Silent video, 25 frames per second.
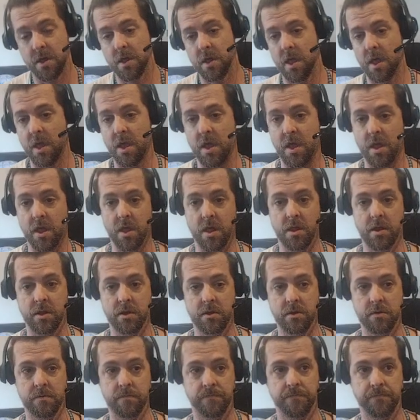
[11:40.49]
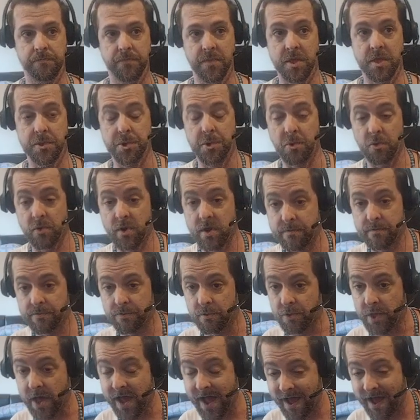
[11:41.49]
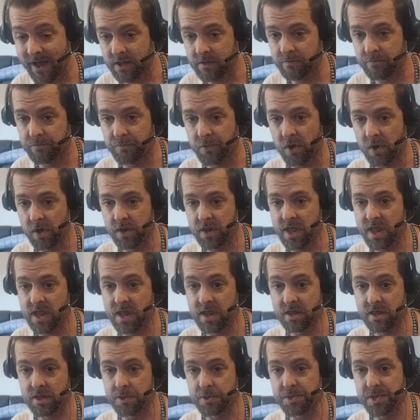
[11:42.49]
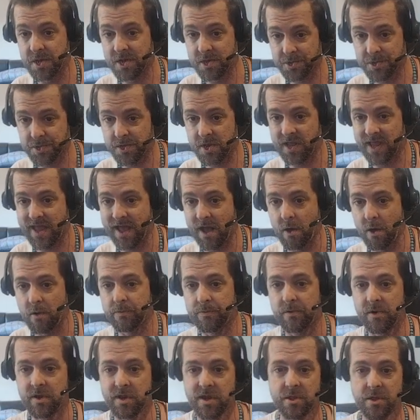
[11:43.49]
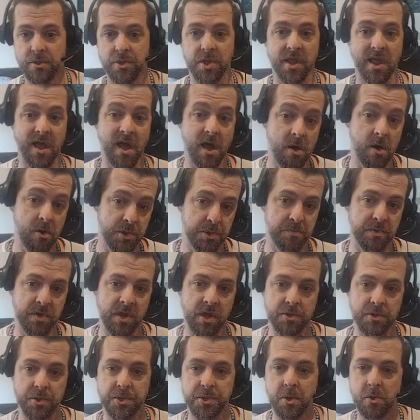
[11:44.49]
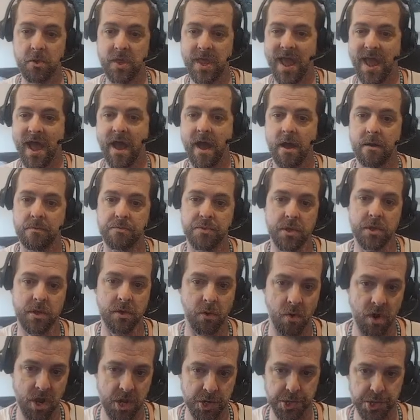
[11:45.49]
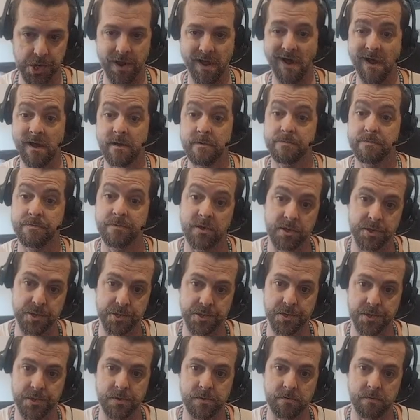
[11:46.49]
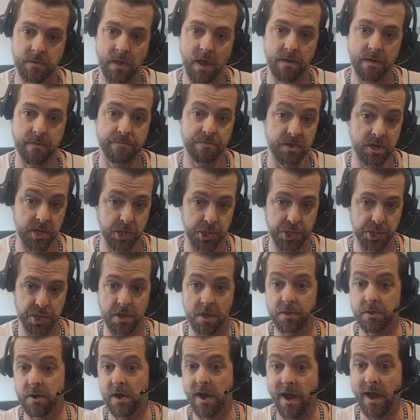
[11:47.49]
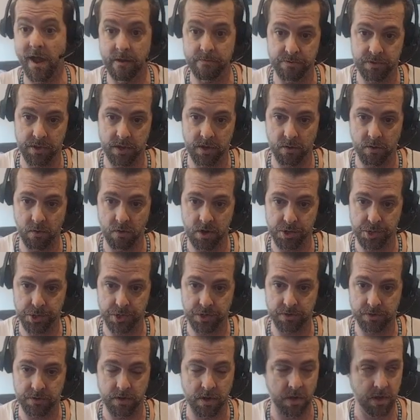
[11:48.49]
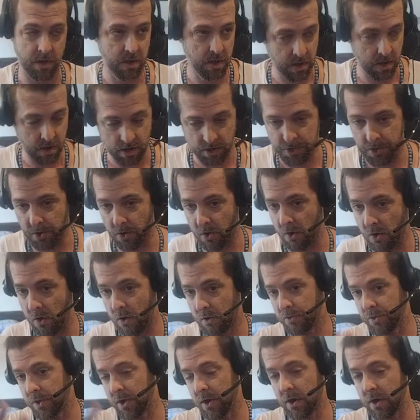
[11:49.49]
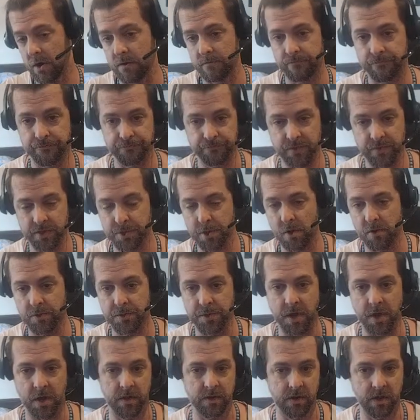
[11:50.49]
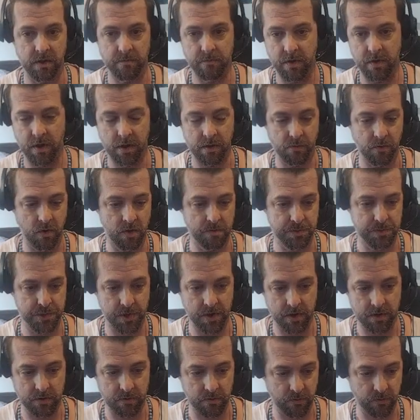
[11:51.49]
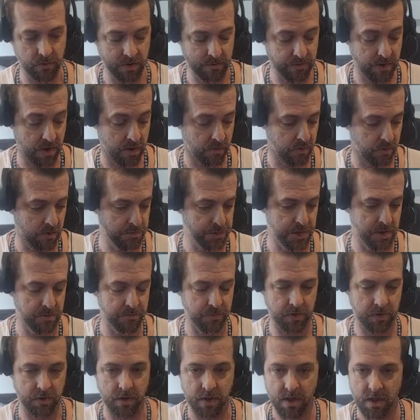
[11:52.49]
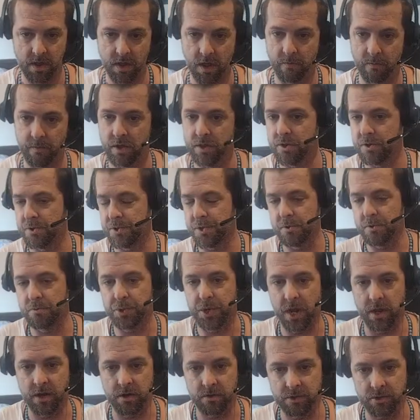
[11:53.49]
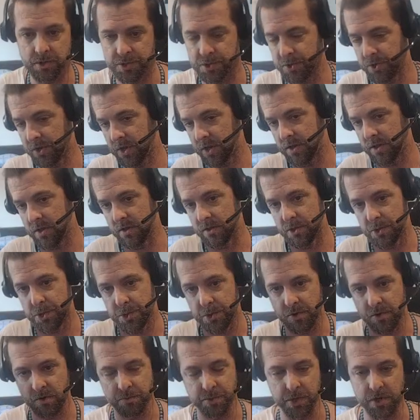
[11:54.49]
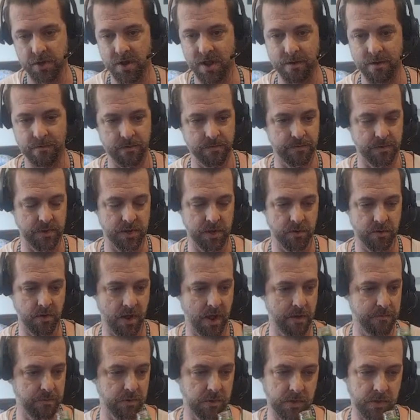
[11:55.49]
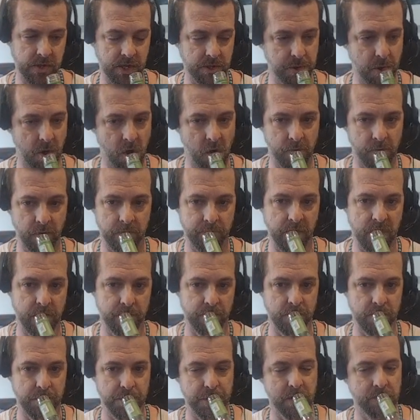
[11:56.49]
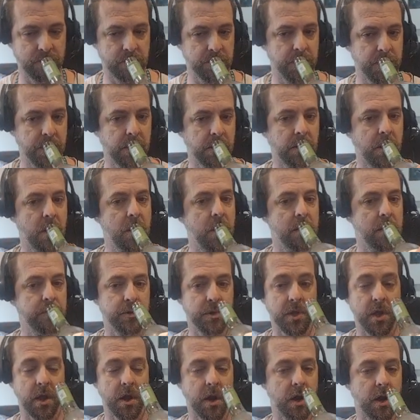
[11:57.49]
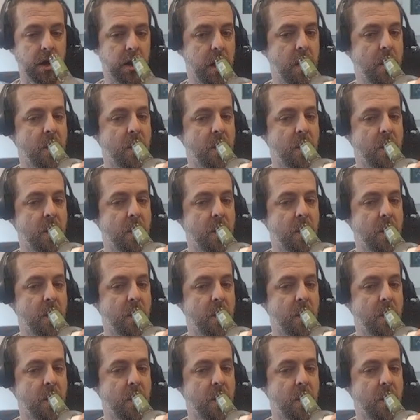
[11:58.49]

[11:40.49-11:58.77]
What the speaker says: And it's great for that, but it doesn't account for anything else because it's only half the equation. I finished the other half of the equation. It's all there. It's all done on my website, or whatever, not website, but on my YouTube channel. Just look in the description. Every video I have a link to all my papers and everything, if you care.